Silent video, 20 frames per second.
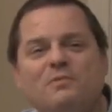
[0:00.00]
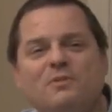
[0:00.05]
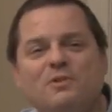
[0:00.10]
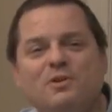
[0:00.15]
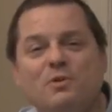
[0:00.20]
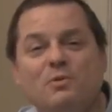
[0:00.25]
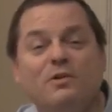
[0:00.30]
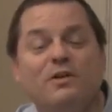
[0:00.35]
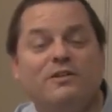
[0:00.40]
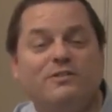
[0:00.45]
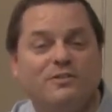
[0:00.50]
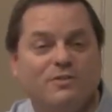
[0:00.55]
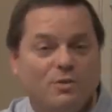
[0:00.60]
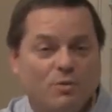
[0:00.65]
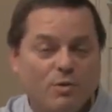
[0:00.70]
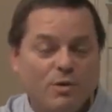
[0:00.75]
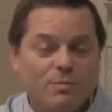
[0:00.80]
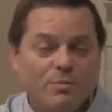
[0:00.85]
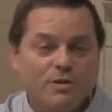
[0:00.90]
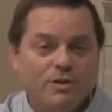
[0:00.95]
units that
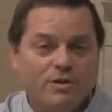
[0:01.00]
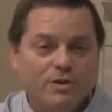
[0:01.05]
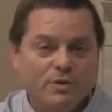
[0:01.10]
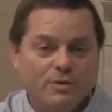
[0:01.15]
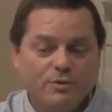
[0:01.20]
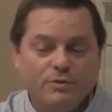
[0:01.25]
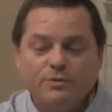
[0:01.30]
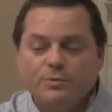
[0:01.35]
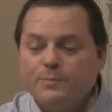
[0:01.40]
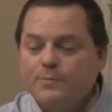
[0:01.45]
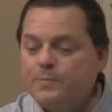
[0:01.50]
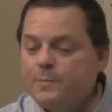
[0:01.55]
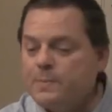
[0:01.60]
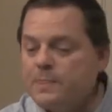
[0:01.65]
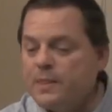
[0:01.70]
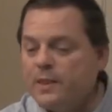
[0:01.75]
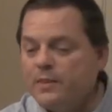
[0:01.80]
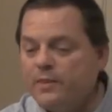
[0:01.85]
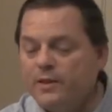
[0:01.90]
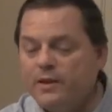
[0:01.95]
women use
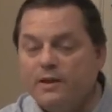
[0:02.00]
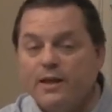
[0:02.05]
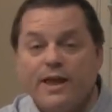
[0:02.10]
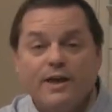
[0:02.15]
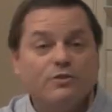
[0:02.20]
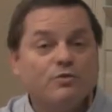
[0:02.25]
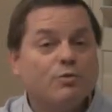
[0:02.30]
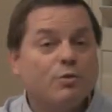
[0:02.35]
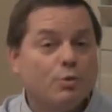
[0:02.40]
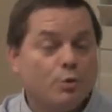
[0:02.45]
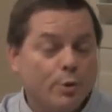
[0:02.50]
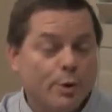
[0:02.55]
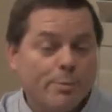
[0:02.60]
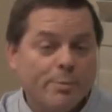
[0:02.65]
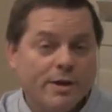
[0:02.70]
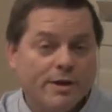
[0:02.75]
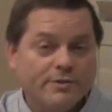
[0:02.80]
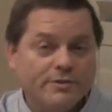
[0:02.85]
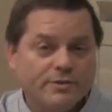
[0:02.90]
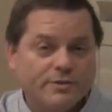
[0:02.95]
that last for 3
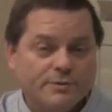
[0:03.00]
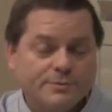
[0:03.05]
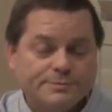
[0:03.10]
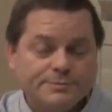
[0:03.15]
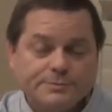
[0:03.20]
months,